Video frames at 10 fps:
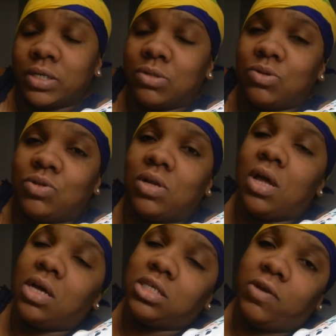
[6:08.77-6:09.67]
Because when
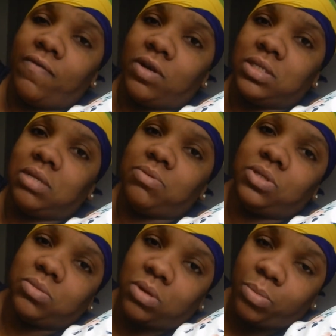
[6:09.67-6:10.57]
she falls asleep, you
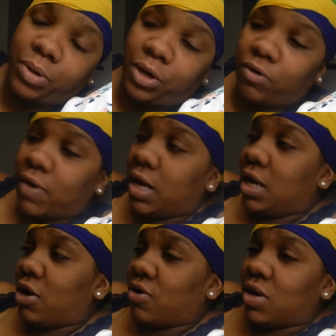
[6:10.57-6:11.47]
just want to put her right
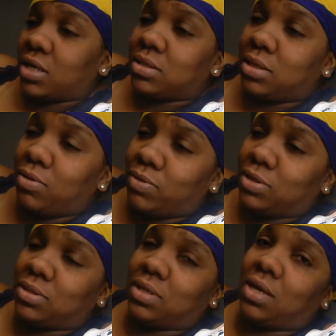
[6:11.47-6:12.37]
here next to you
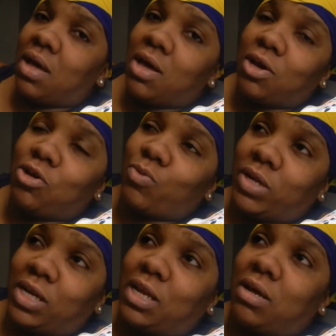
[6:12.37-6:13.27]
and just, you don't
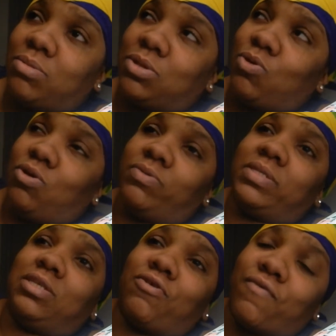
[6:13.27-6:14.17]
want to get up to go all the
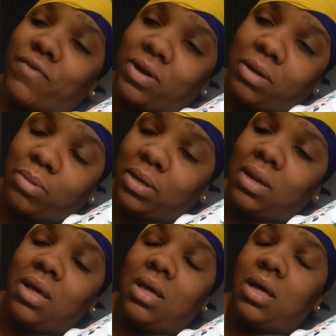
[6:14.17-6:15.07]
way to the crib.
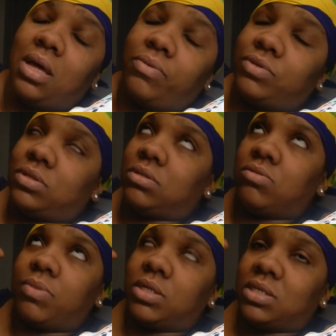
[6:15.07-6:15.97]
And it was just
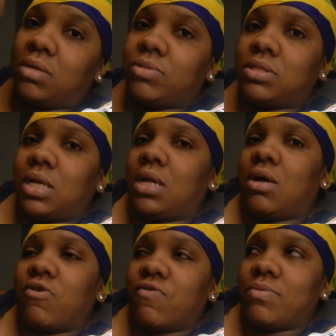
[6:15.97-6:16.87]
too much, and I'm just
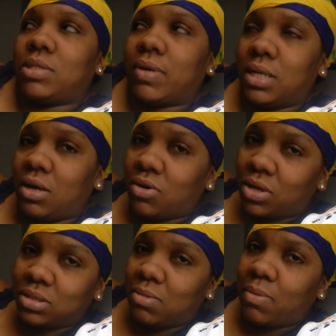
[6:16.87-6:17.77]
like, her crib is right there
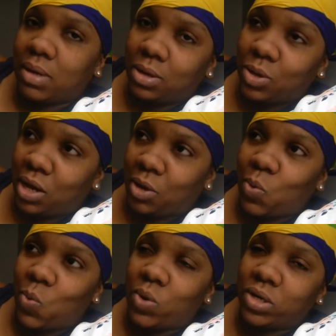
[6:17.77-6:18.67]
next to my bed. Like,
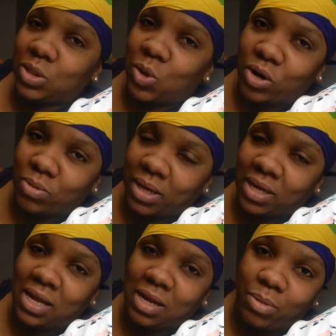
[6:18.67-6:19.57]
what is so hard about
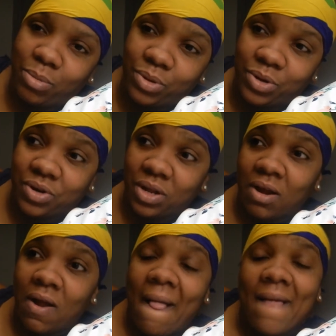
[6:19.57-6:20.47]
getting up and putting her
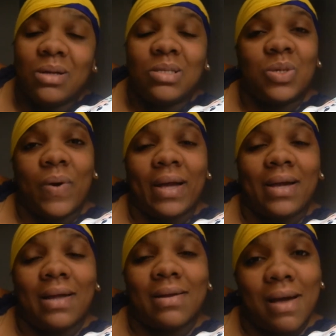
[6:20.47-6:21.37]
there? So I
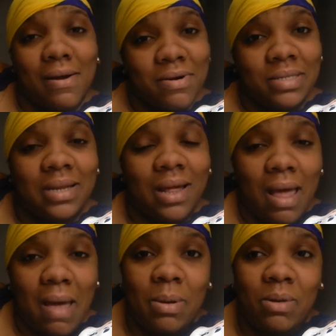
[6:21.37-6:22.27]
kind of got her into that
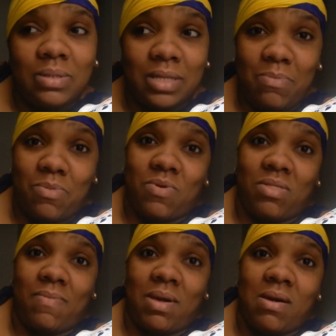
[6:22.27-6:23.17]
habit of sleeping
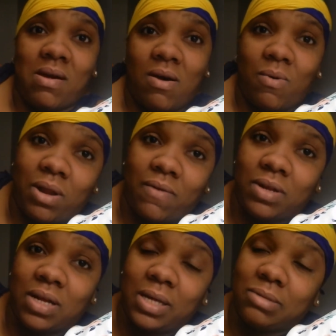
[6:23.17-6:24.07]
with me, or
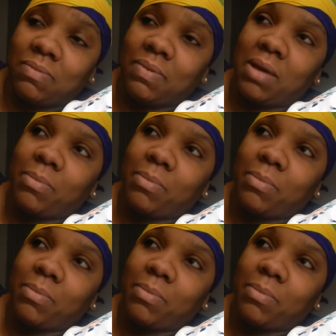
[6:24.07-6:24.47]
whatever the case may be.